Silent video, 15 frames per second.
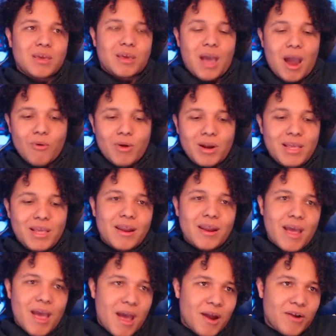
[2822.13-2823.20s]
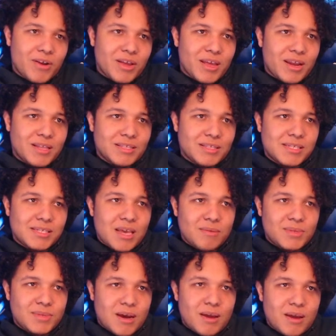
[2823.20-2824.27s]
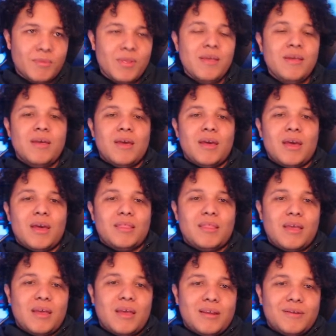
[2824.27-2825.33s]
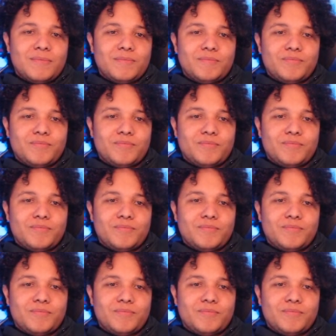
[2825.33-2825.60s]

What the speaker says: cowardly and arrogant at the same time? And then